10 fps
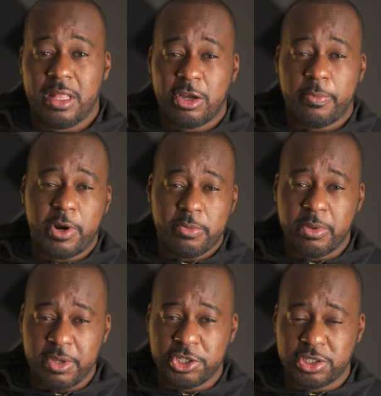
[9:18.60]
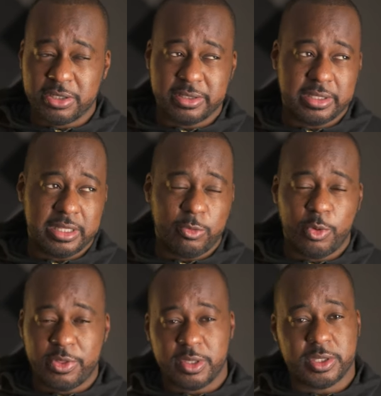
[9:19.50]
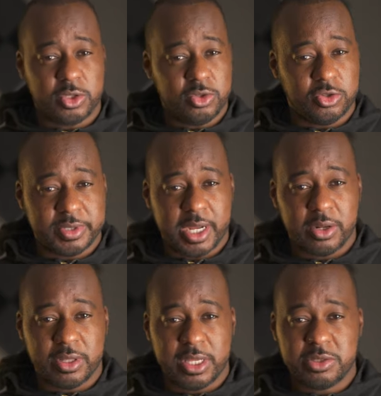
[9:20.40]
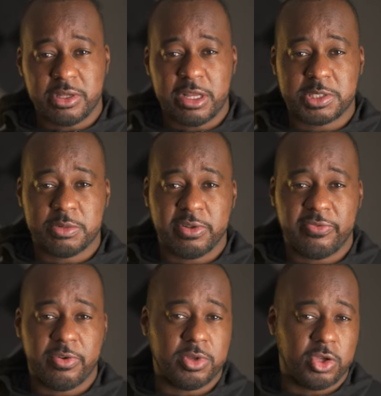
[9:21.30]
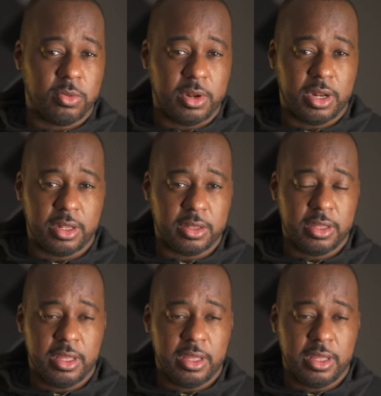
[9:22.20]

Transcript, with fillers: Now, part of my mission with this YouTube channel is to help someone from the community.